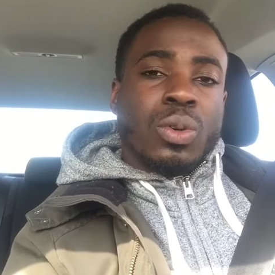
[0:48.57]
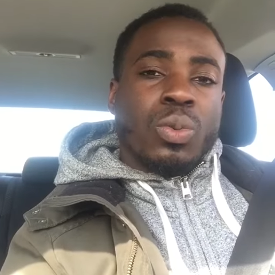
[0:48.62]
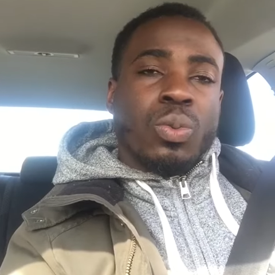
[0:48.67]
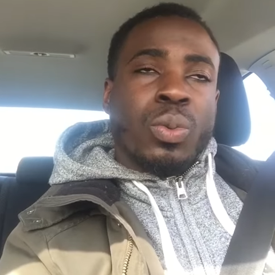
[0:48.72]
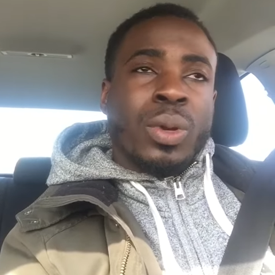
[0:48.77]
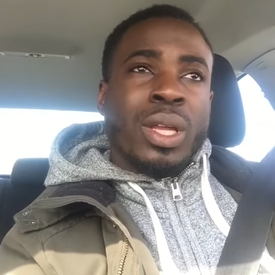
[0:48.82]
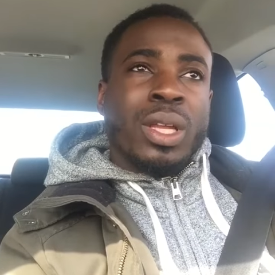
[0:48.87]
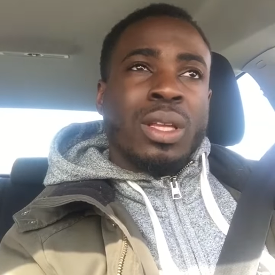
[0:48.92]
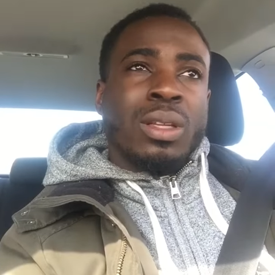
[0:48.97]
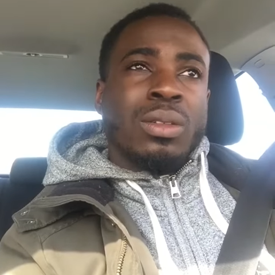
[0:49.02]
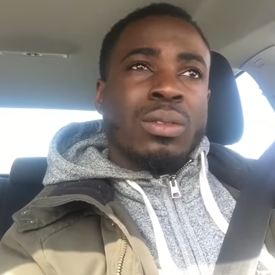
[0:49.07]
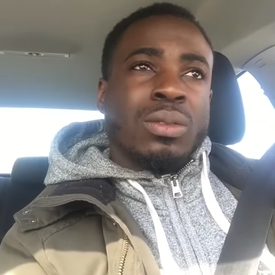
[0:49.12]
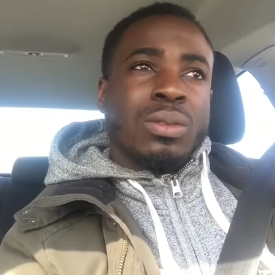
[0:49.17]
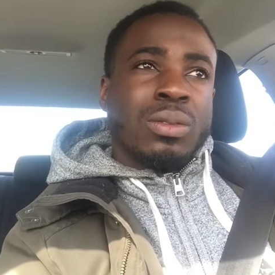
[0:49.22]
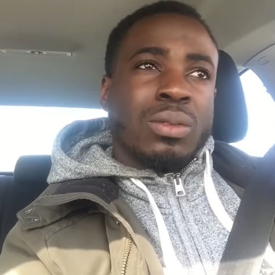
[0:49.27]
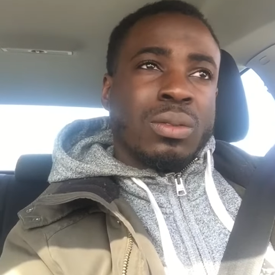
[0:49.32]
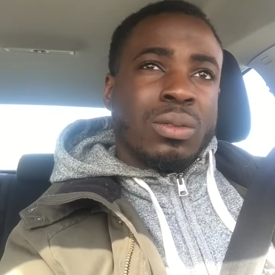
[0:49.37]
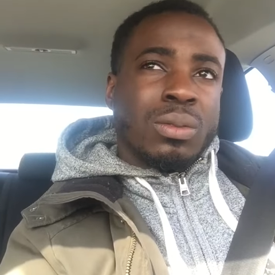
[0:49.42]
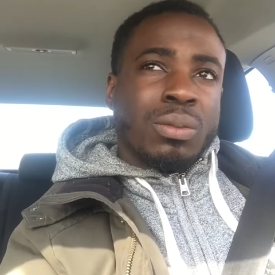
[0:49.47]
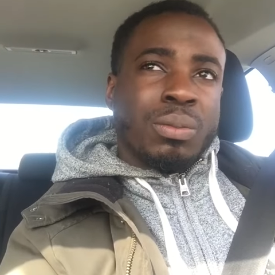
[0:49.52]
when
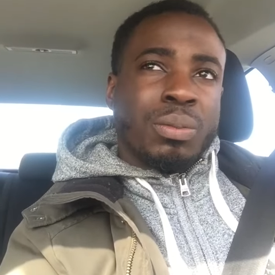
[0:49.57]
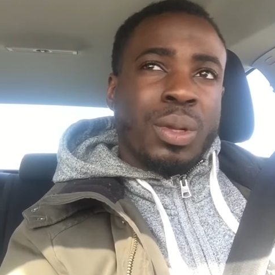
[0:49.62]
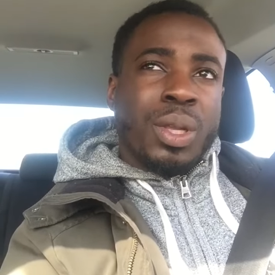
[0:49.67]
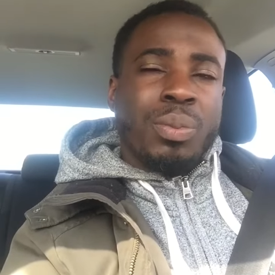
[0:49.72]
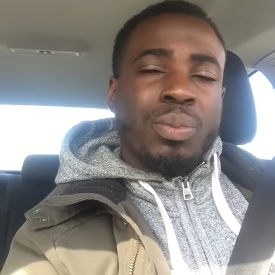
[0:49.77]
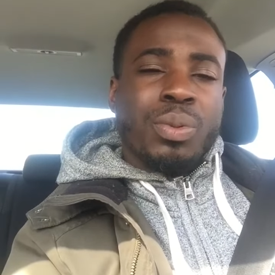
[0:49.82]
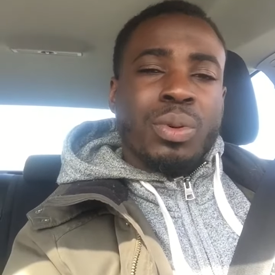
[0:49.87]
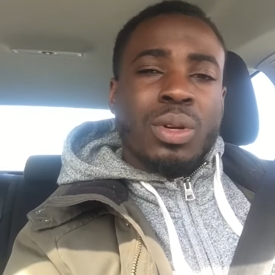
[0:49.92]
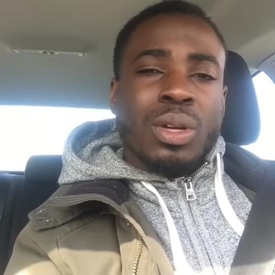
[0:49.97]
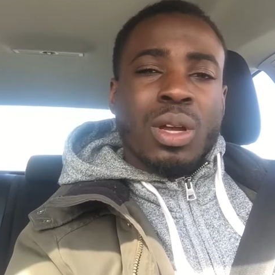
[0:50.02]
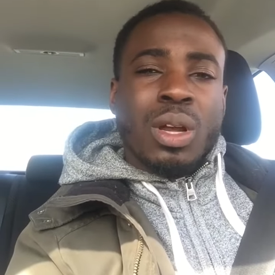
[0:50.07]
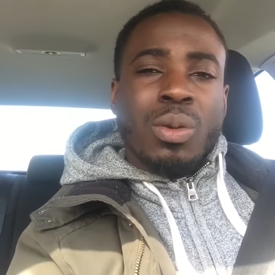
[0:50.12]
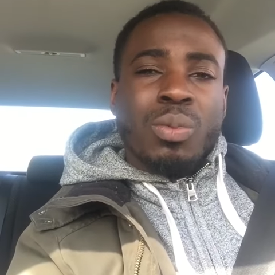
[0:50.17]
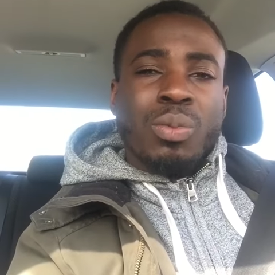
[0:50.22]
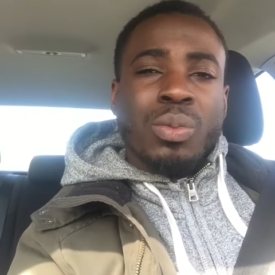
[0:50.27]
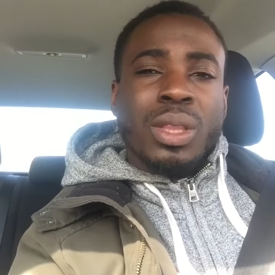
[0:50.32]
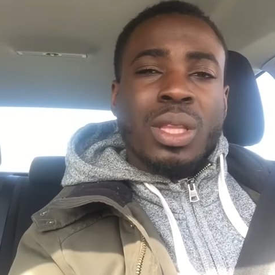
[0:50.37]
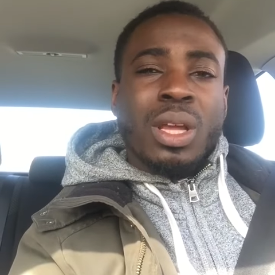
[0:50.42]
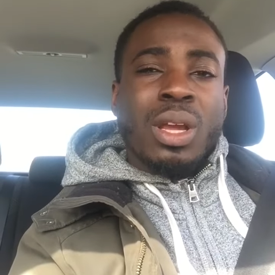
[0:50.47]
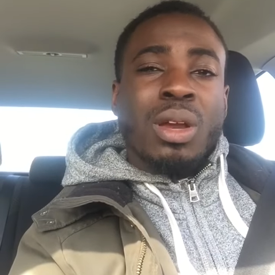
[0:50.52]
people come
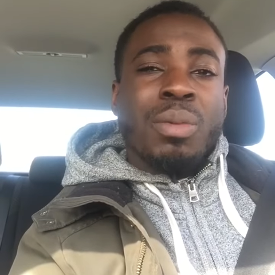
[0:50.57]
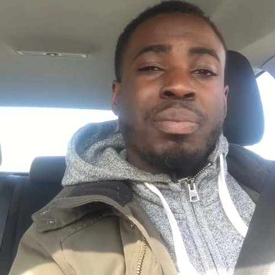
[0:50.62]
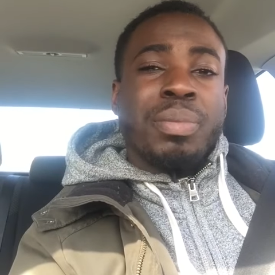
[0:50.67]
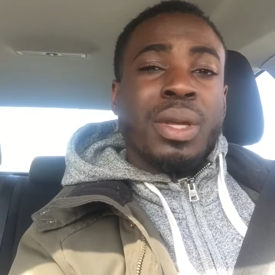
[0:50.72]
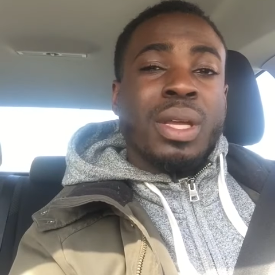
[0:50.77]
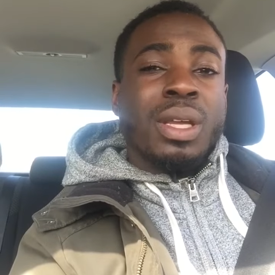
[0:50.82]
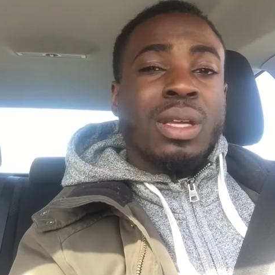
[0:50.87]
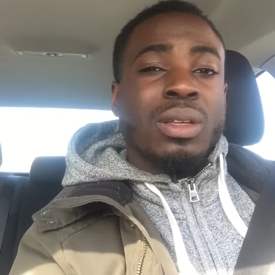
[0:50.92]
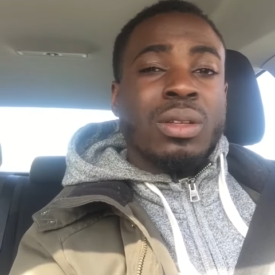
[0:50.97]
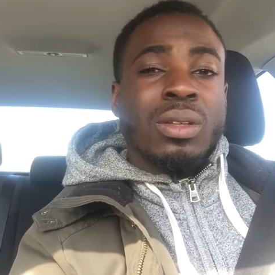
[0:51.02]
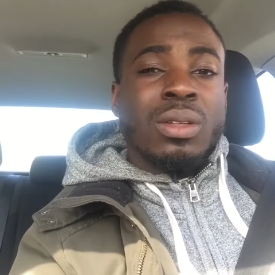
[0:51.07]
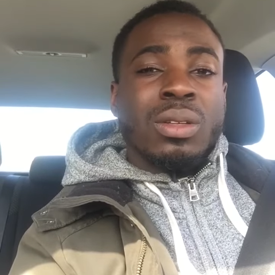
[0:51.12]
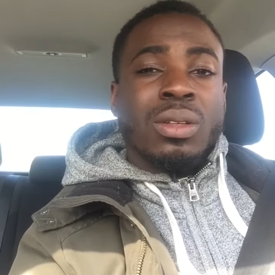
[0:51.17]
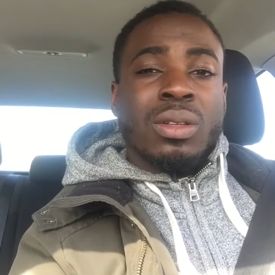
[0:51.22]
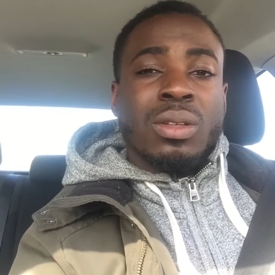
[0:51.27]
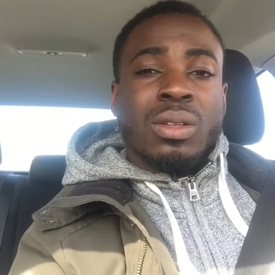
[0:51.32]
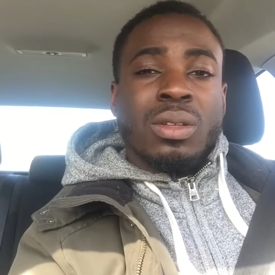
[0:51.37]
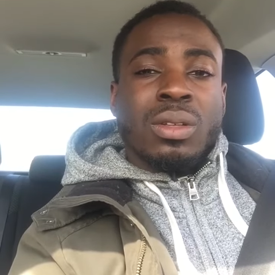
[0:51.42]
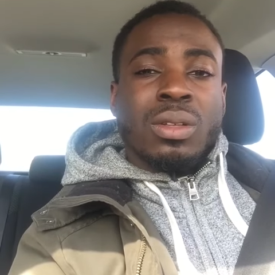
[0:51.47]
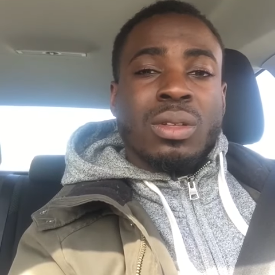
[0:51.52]
with their opinion
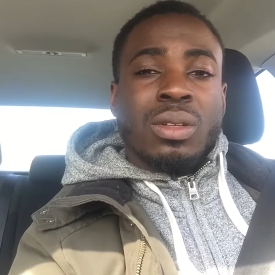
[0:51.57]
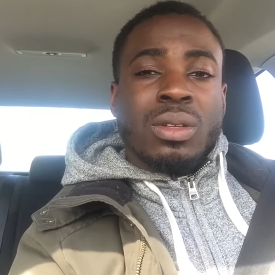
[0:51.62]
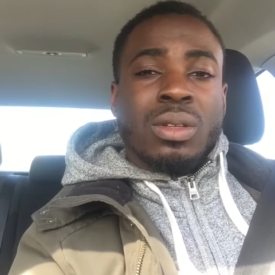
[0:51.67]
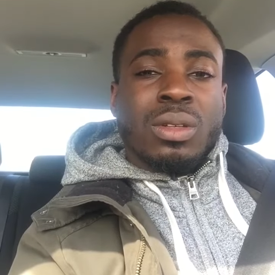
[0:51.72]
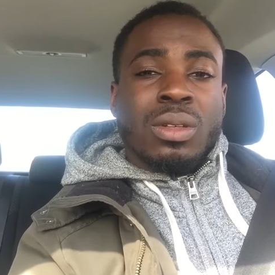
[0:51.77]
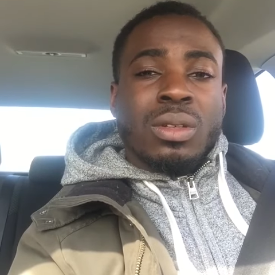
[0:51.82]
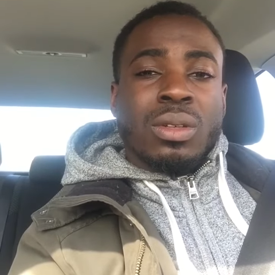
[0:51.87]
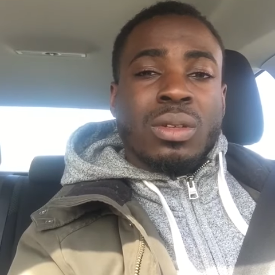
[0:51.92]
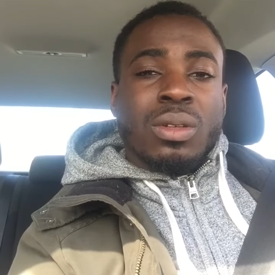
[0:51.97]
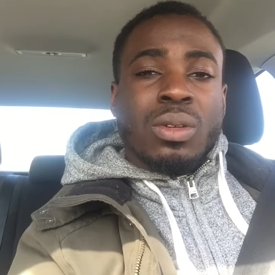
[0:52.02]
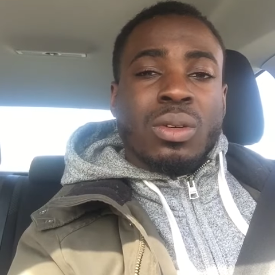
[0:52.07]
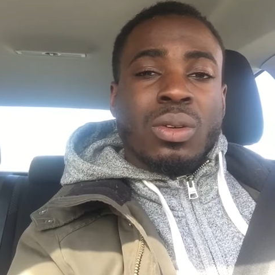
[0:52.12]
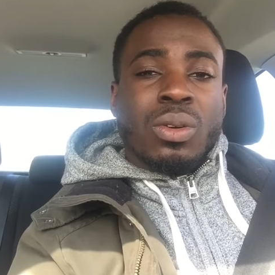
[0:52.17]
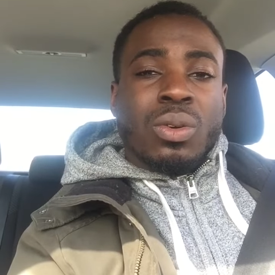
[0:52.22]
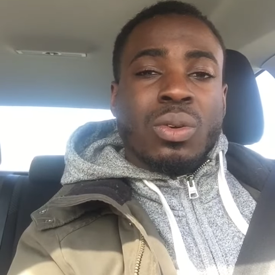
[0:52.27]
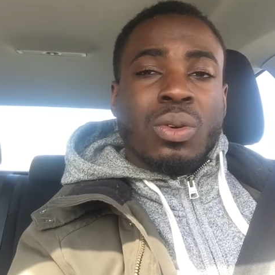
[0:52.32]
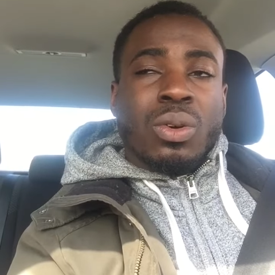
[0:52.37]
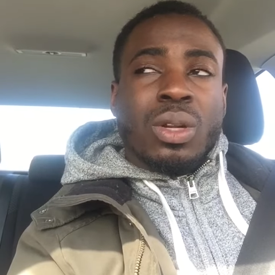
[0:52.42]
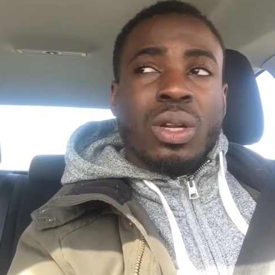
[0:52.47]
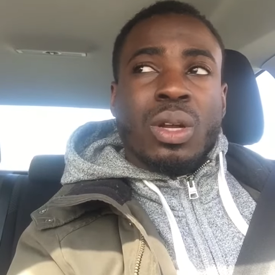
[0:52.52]

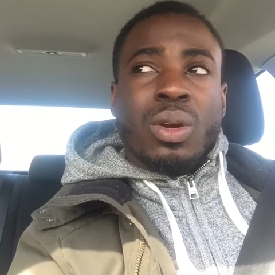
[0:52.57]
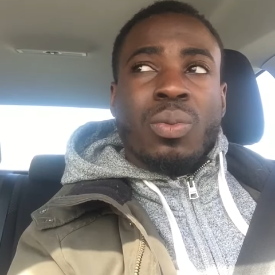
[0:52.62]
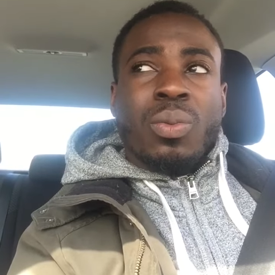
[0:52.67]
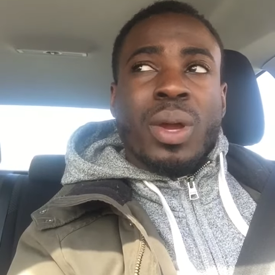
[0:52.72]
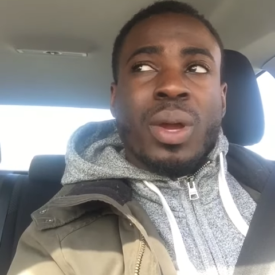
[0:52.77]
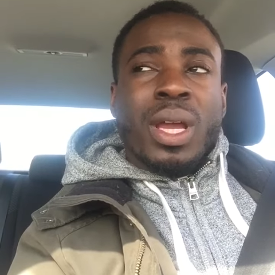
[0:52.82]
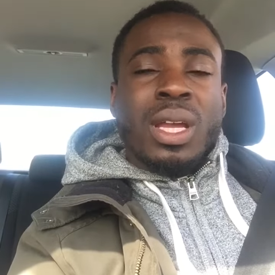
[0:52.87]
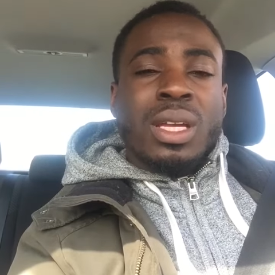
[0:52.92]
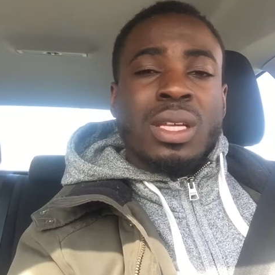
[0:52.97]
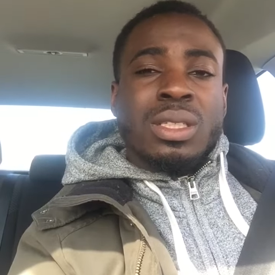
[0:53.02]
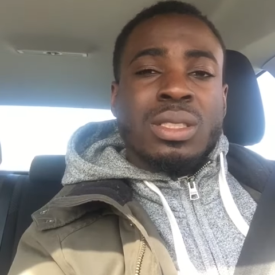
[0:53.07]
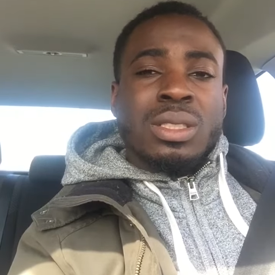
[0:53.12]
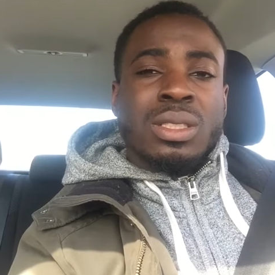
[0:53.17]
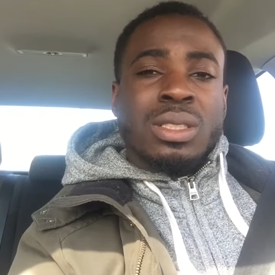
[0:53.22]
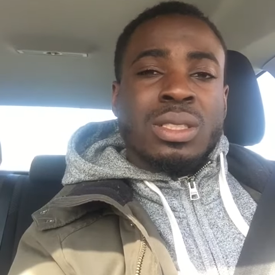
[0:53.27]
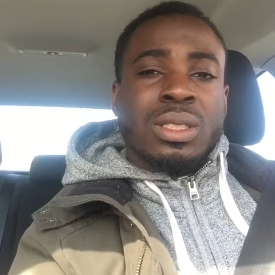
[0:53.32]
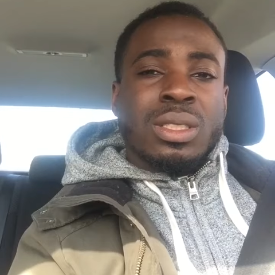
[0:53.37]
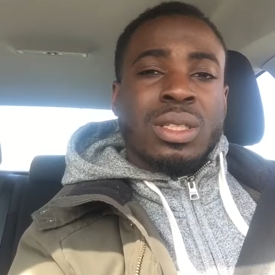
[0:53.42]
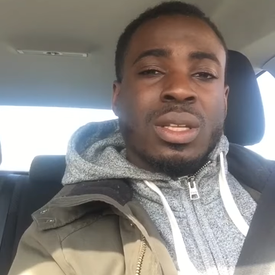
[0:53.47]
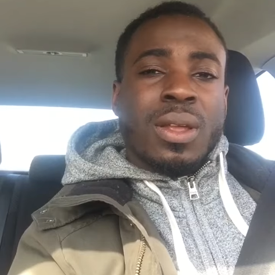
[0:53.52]
or their
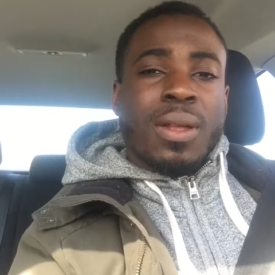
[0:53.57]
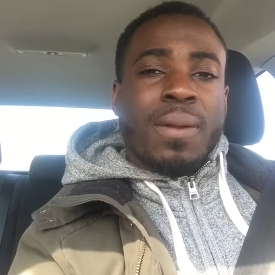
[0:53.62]
ways.